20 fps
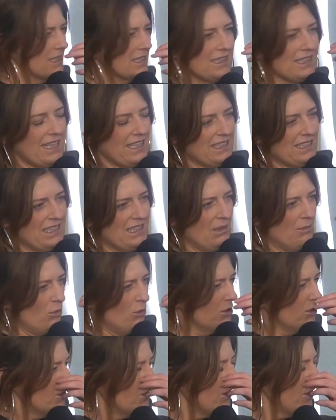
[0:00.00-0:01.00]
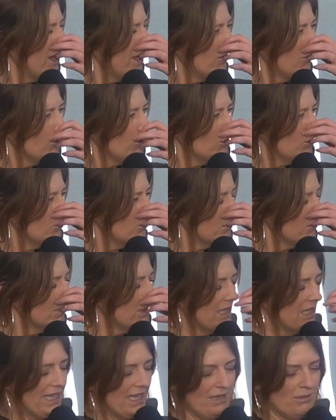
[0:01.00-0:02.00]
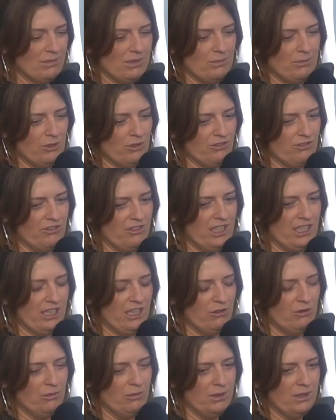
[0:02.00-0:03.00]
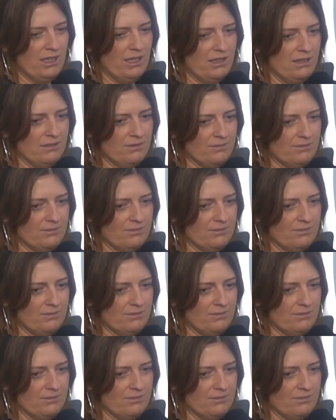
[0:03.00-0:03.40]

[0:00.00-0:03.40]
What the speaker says: That didn't bother you? I thought you would be the type to pure freak out about that.